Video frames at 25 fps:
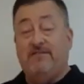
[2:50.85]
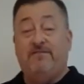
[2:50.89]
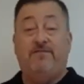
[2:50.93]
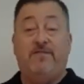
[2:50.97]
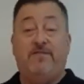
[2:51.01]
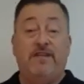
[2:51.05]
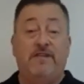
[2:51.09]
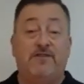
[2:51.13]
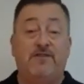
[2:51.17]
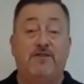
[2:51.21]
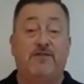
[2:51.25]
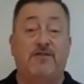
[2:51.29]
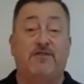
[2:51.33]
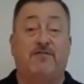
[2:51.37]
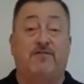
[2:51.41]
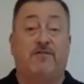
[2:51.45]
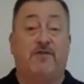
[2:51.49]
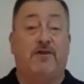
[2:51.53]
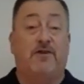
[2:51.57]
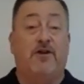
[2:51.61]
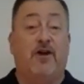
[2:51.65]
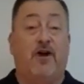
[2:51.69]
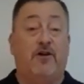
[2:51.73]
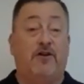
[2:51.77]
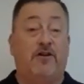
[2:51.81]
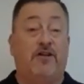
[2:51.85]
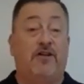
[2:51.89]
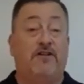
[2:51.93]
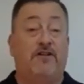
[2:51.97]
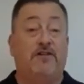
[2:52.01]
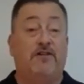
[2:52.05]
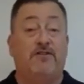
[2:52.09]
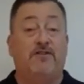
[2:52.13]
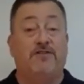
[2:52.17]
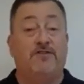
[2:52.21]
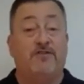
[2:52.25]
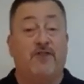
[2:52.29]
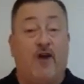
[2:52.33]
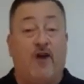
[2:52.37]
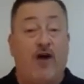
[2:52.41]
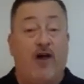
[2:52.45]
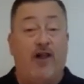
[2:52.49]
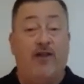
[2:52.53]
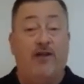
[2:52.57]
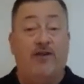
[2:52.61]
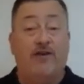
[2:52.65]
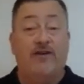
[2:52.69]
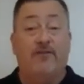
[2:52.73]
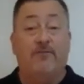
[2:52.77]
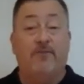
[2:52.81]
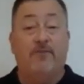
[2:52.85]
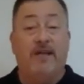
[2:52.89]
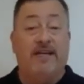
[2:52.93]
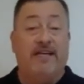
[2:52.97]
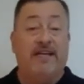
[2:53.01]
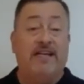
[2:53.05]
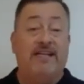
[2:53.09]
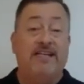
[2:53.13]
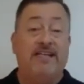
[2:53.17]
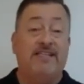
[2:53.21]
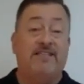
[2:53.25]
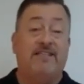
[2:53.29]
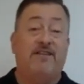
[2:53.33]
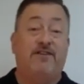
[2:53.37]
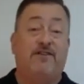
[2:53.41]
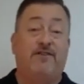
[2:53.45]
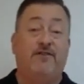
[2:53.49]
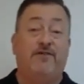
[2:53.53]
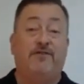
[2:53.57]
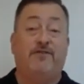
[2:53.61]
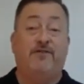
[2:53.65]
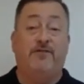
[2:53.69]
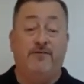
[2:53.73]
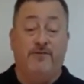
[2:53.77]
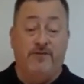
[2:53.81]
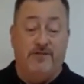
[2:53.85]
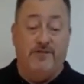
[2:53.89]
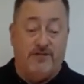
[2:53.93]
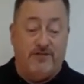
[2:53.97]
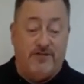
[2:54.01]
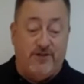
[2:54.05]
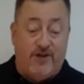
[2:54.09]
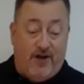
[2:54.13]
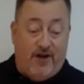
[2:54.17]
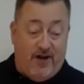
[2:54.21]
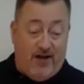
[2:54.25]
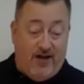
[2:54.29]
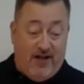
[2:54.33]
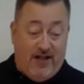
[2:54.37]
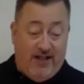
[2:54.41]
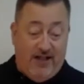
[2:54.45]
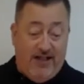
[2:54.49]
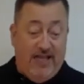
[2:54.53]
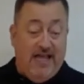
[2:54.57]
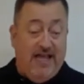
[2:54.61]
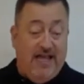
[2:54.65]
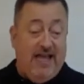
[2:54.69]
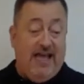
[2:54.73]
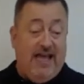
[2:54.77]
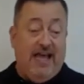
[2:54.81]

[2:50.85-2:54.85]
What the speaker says: features for an installer to make it easy to install.